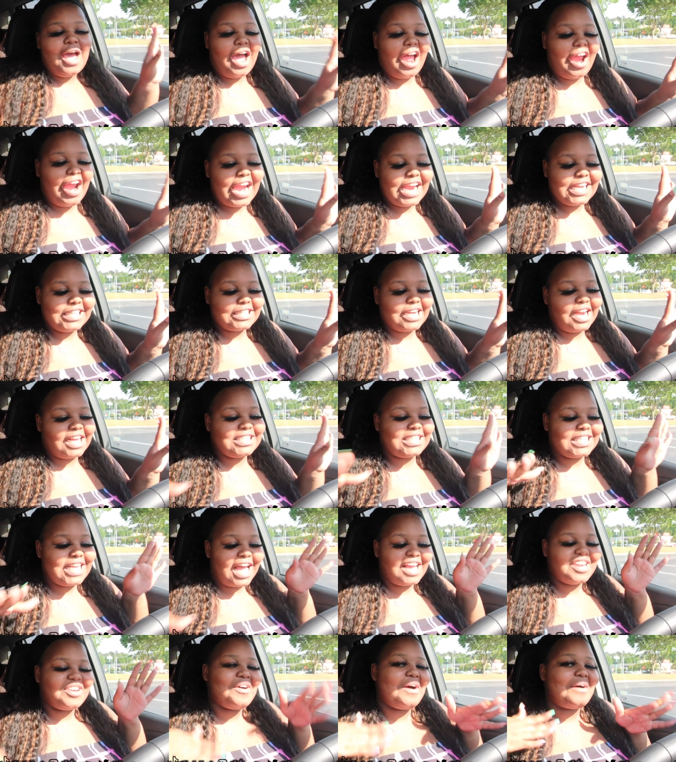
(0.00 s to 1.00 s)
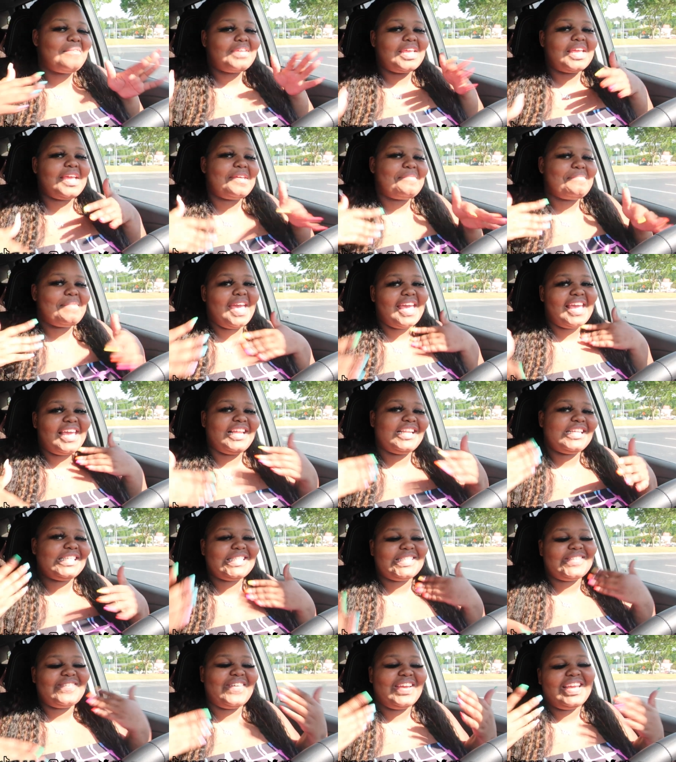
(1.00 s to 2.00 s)
All right, y'all. So y'all know I'm getting back in
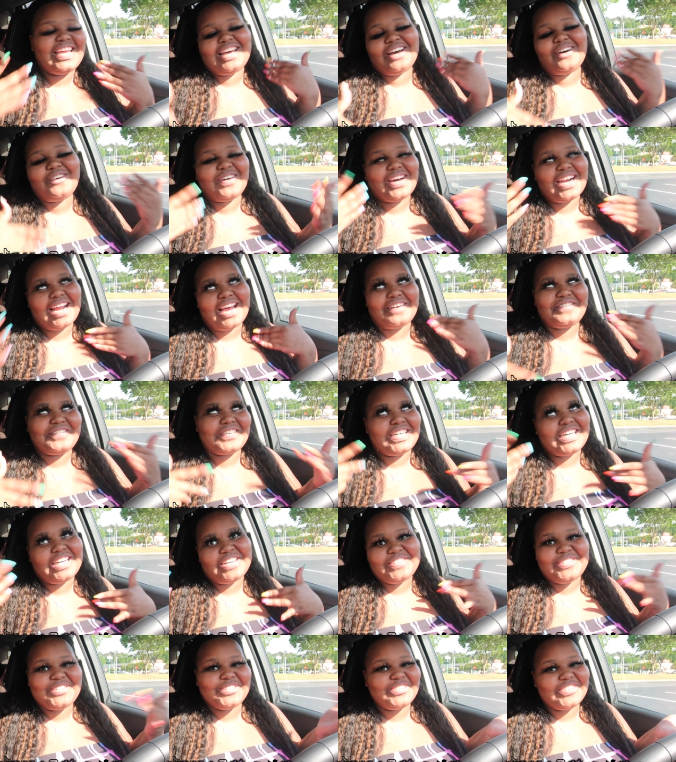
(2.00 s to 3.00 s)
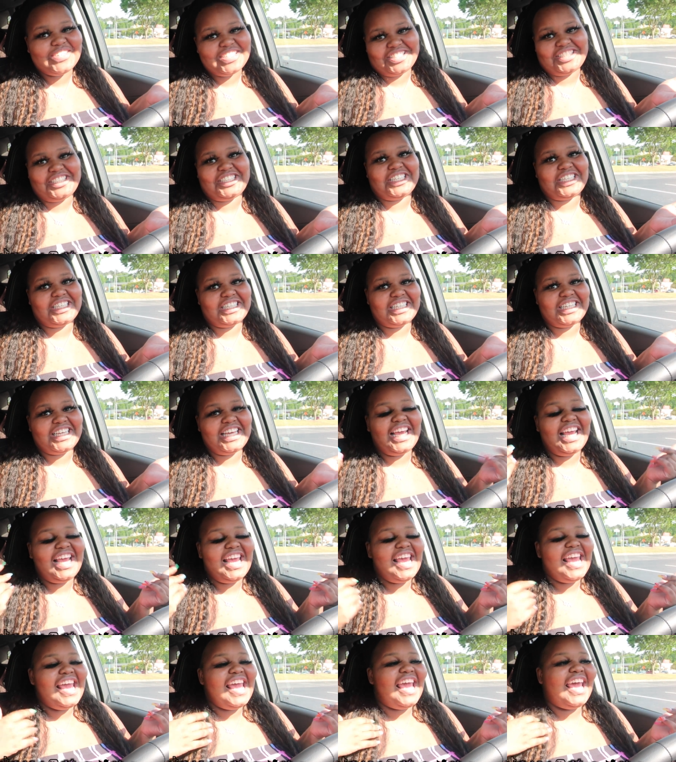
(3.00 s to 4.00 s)
the swing or whatever, of doing shit.
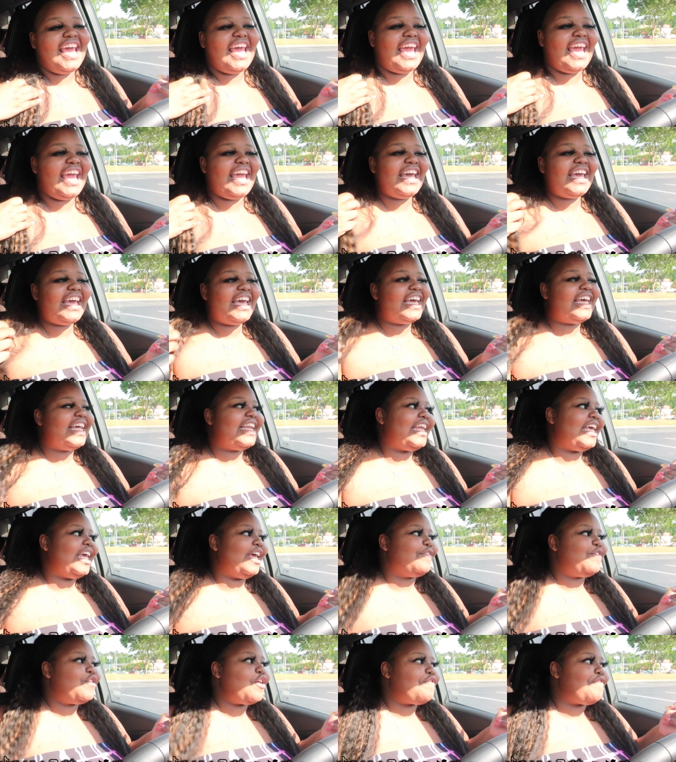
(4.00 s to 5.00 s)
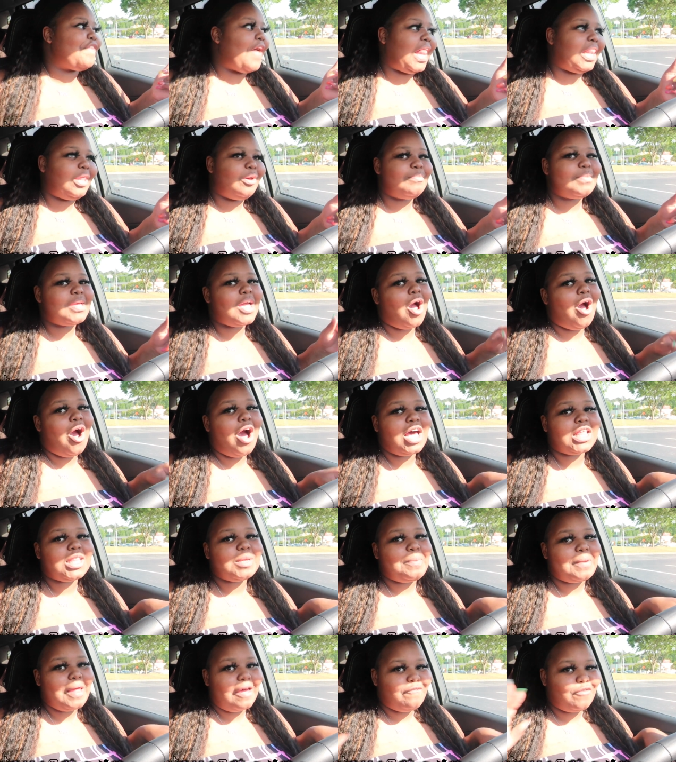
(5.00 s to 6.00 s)
And if you're following me on all
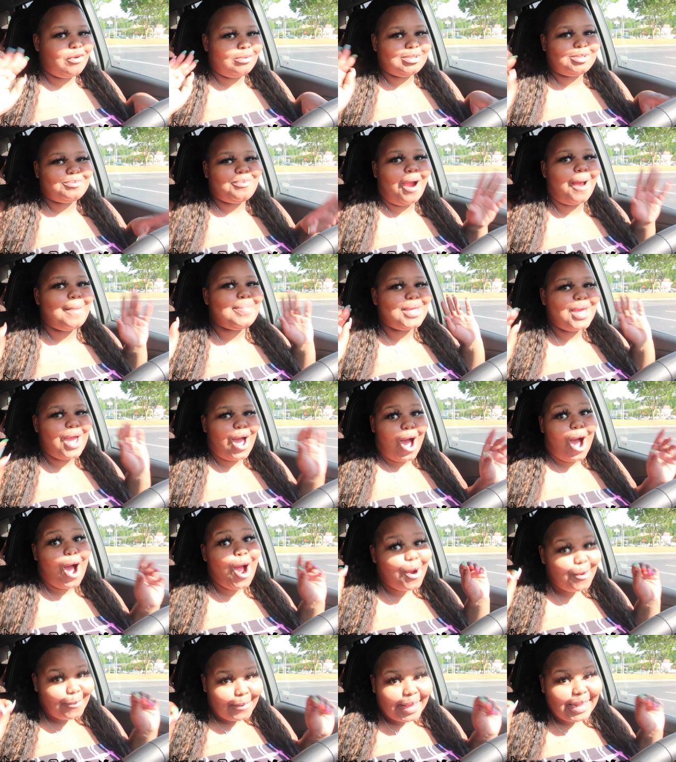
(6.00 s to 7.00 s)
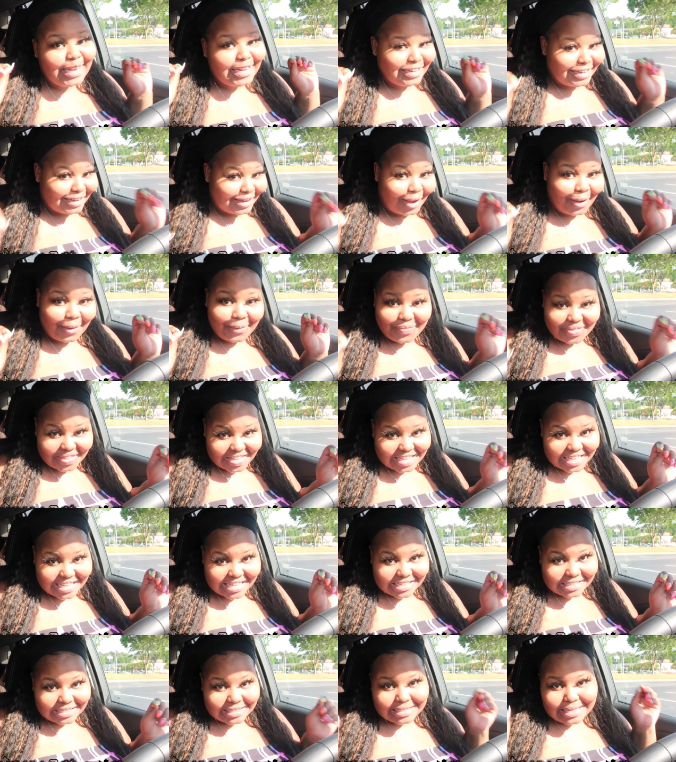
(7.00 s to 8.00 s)
the platforms, you probably already know
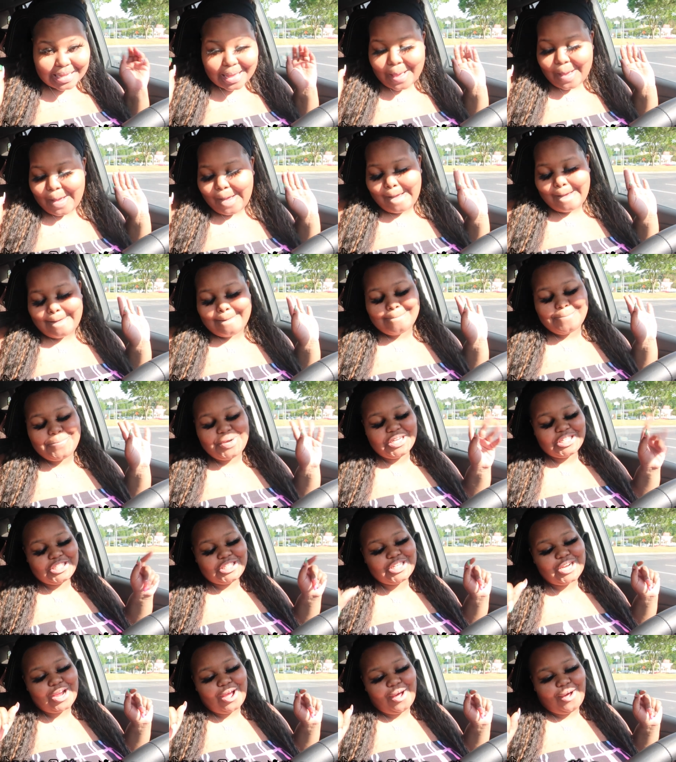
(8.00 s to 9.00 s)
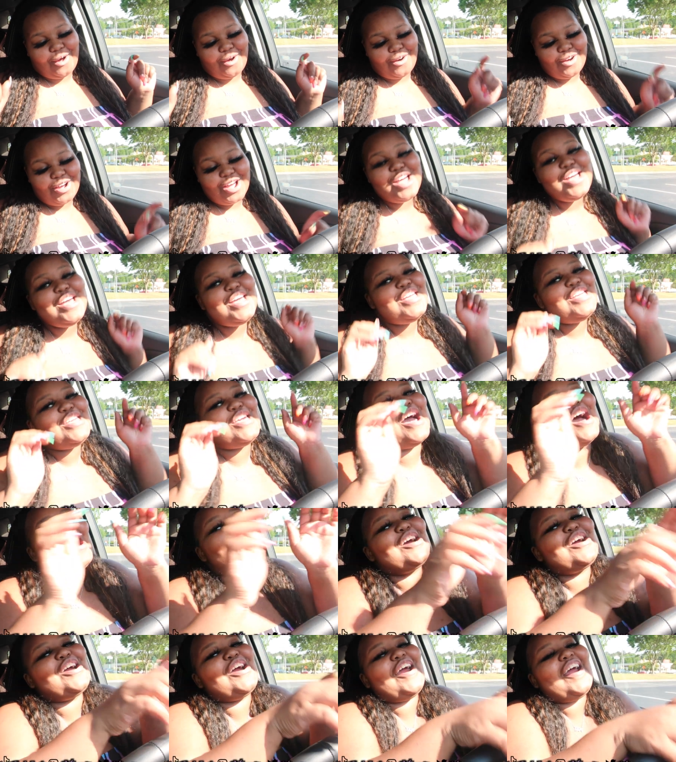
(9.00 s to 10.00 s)
these. But y'all,
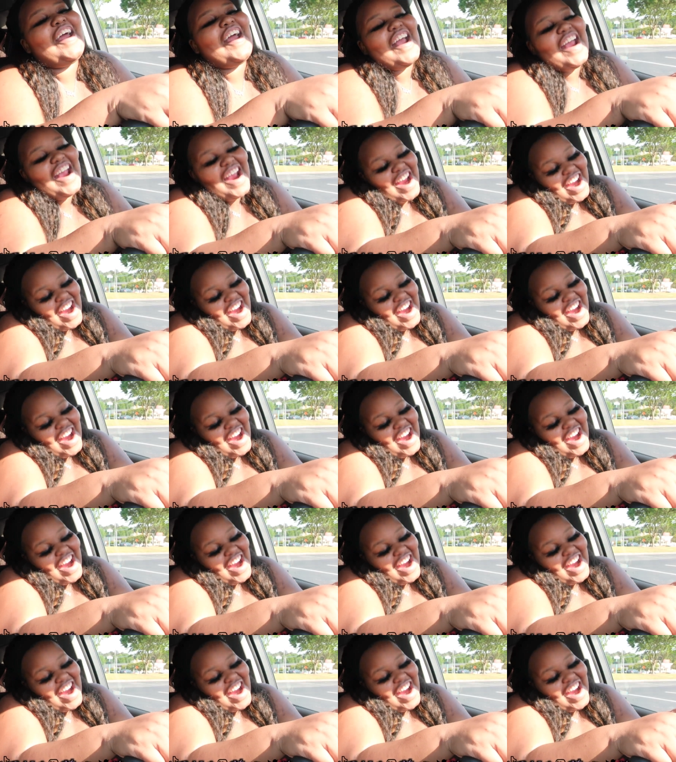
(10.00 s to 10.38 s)
your girl